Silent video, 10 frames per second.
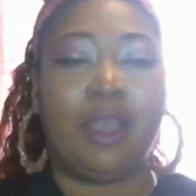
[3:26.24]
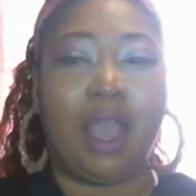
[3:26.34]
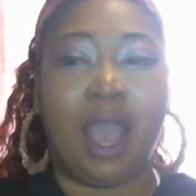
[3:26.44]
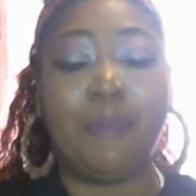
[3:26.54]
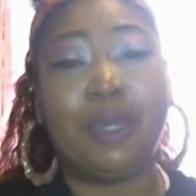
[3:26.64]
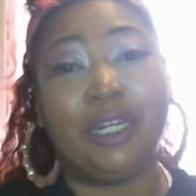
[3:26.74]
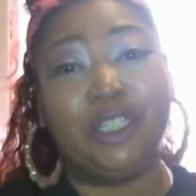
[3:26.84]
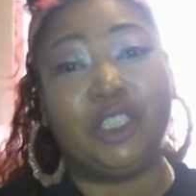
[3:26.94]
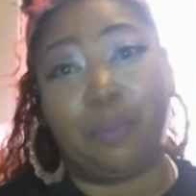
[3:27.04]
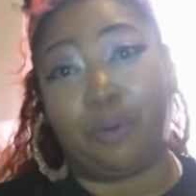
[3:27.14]
I'm going to
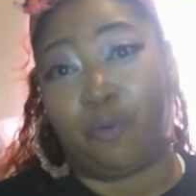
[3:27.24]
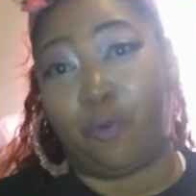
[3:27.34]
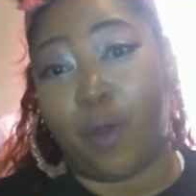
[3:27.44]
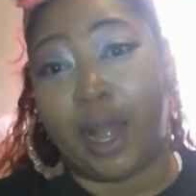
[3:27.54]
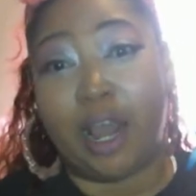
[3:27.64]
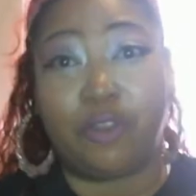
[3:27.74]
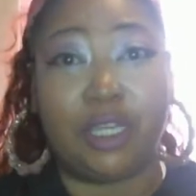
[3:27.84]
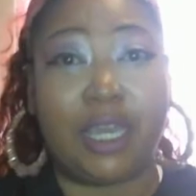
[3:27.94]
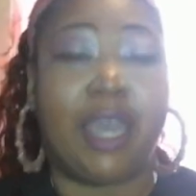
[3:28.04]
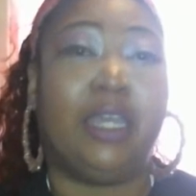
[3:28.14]
jump right out the
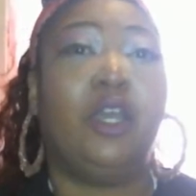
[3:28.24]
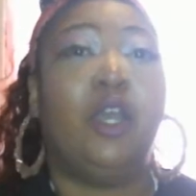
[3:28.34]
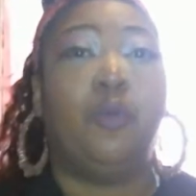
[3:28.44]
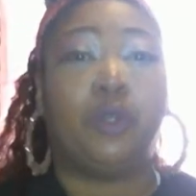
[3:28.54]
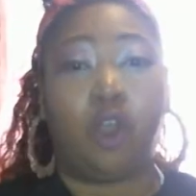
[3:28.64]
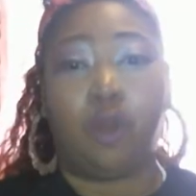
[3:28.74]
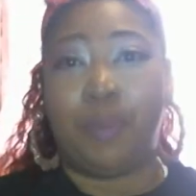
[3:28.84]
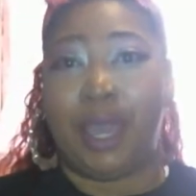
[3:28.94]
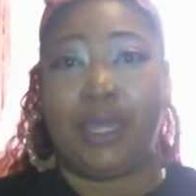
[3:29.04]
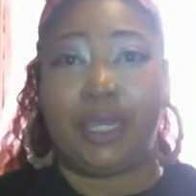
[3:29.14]
gate with our
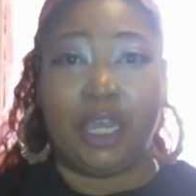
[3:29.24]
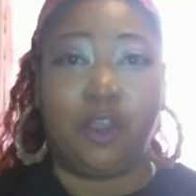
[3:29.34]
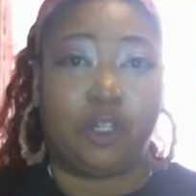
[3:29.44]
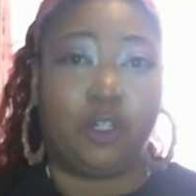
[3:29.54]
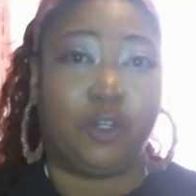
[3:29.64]
main character,